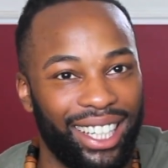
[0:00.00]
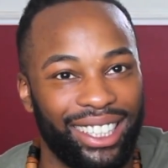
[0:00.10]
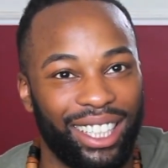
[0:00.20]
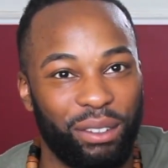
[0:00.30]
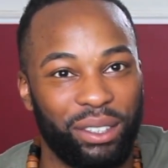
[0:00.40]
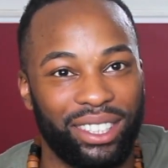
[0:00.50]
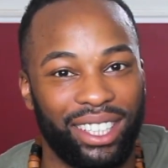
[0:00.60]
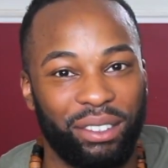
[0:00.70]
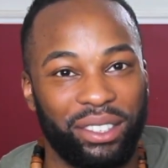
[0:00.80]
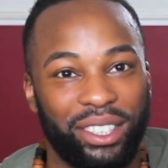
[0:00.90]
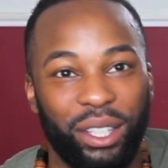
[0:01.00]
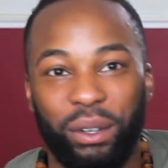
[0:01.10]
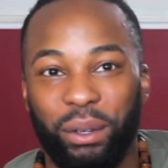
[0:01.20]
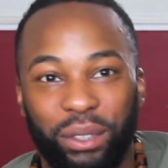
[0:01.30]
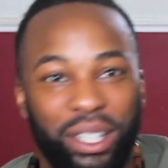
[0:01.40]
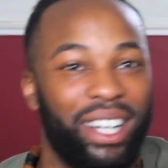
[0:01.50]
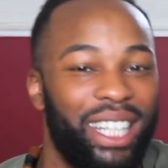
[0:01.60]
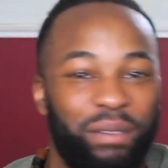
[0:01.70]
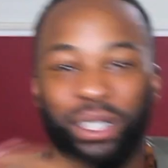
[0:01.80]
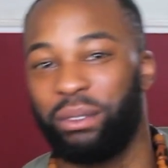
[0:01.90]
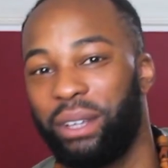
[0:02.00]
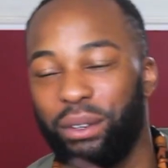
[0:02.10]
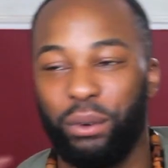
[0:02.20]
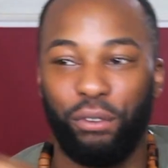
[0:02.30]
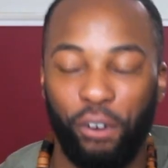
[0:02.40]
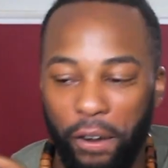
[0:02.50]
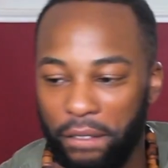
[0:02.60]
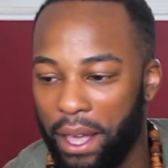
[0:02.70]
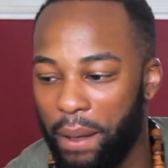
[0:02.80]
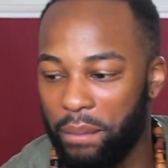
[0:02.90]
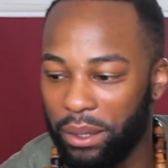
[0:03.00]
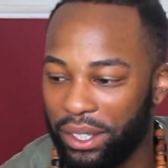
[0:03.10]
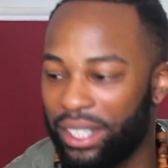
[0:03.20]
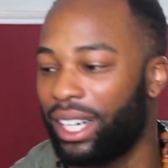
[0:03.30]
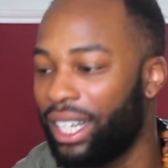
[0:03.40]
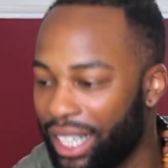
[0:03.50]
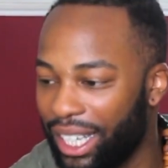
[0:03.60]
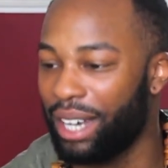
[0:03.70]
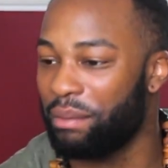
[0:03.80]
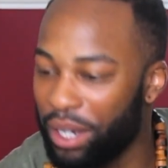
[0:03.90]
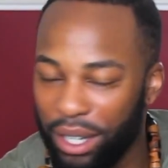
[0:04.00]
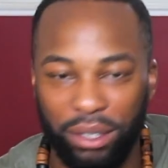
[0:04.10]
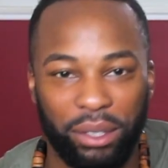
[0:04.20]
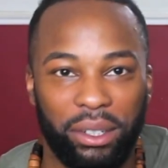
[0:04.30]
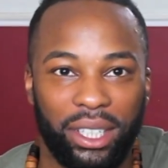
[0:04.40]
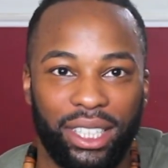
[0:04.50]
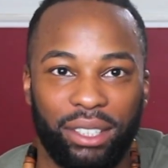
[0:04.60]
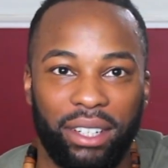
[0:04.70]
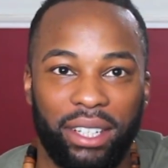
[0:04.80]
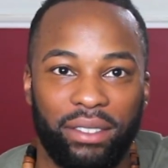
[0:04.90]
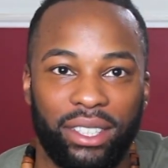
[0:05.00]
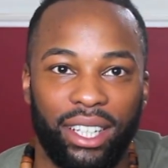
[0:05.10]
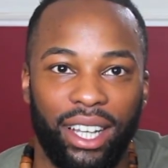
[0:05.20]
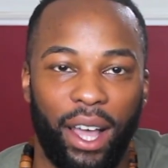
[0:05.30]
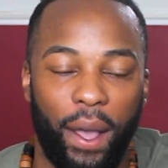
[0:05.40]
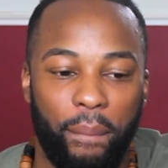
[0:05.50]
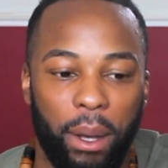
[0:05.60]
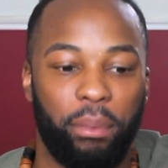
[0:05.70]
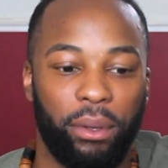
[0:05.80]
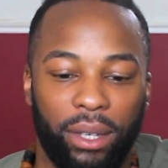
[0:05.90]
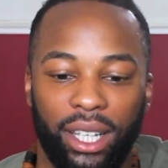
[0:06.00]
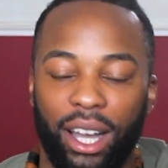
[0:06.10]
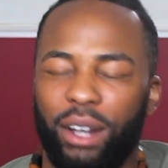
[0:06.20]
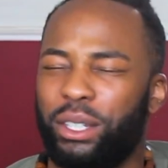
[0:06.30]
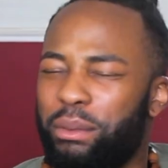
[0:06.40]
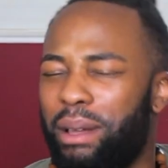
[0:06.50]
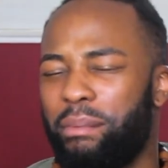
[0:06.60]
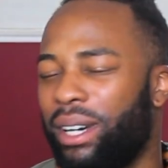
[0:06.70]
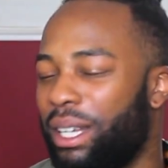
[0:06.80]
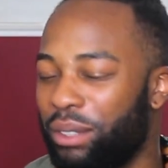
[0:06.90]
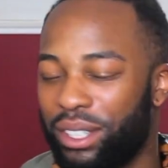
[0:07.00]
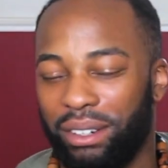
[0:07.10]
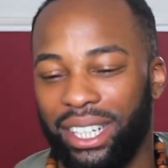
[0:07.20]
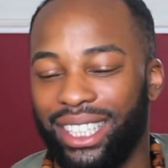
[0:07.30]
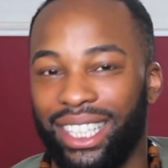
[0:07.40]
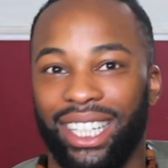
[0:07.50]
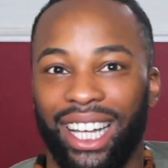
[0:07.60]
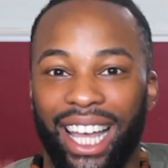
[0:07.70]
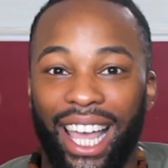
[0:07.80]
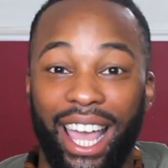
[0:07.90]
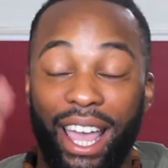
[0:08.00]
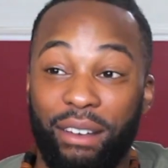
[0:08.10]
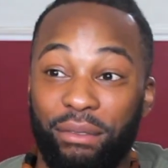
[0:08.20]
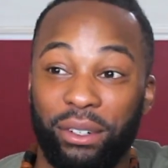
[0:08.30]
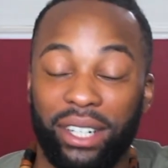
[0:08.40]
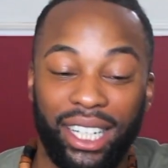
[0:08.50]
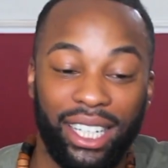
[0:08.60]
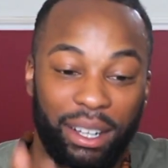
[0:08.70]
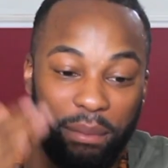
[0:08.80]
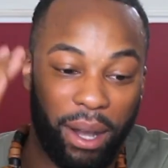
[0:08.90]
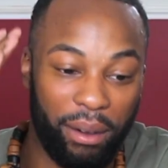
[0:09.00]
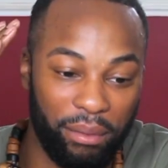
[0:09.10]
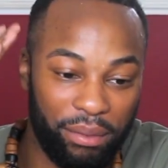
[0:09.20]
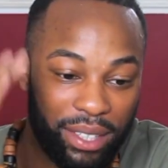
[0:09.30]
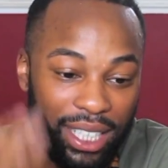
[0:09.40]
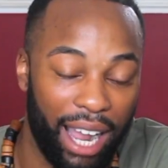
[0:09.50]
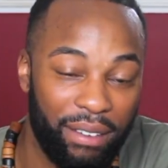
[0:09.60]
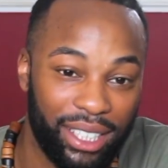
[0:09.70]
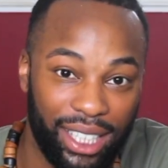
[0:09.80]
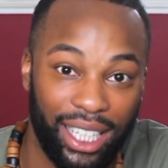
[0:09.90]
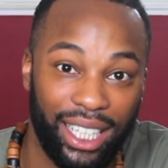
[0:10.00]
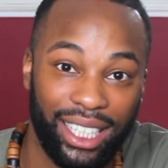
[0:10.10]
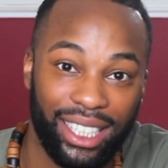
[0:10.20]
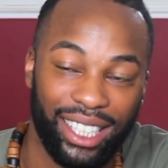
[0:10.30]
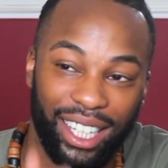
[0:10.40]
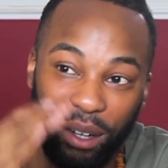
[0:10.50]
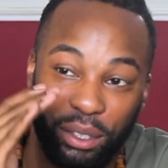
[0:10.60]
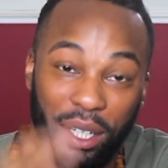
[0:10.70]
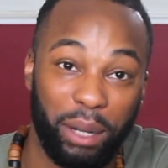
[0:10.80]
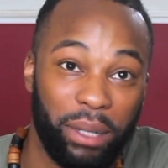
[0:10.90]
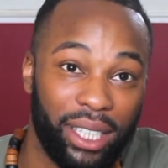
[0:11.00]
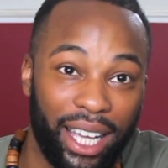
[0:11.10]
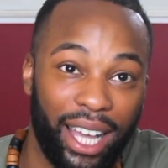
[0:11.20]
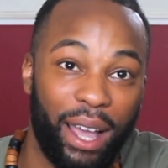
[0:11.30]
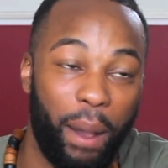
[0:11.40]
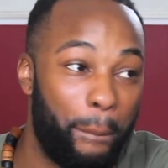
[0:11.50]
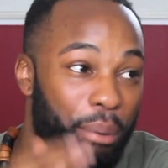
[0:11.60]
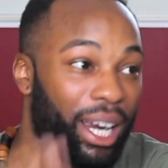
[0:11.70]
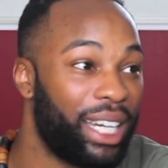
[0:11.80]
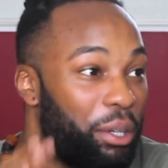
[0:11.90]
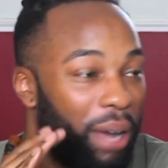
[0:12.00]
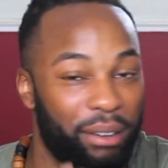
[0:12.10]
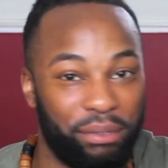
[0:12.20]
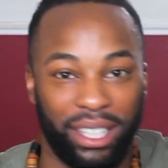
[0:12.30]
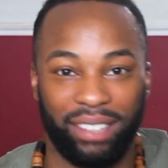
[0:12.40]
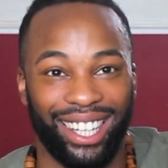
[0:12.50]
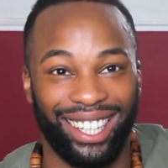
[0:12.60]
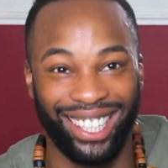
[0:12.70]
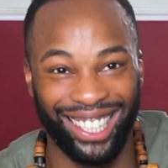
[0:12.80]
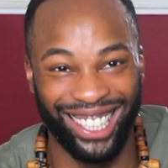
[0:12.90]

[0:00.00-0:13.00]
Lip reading: And that was so it was going in between all four of them. I was just like, yeah, I'm gonna go to all of these raves. But Booty, I just remember it was crazy. Every month, guaranteed, was gonna be their brand new outfit. It